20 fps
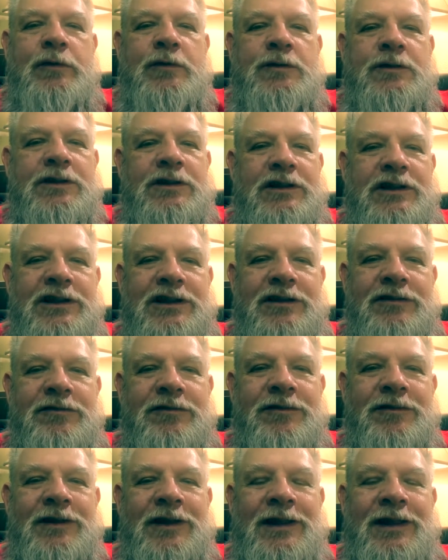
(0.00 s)
to
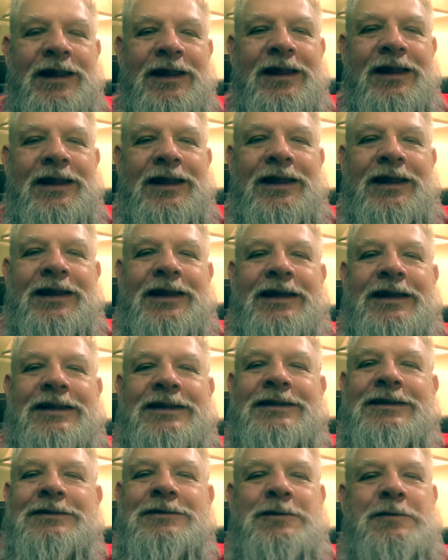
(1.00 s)
leave. And